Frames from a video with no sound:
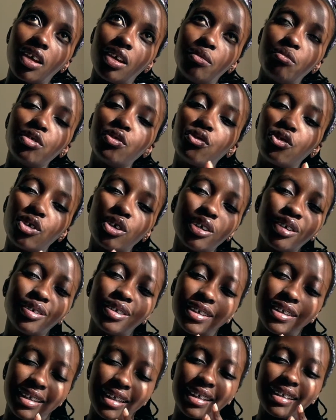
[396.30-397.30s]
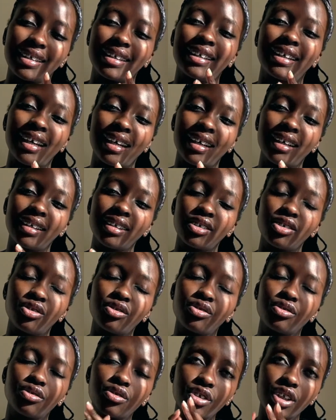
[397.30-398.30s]
before you start a diet,
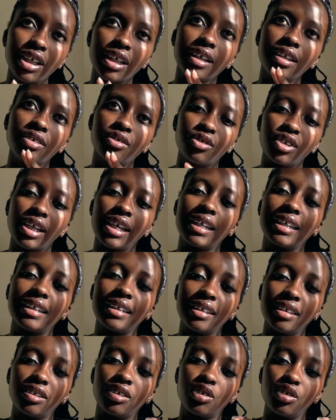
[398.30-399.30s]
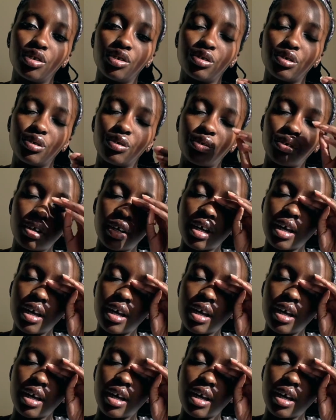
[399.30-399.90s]
you really need to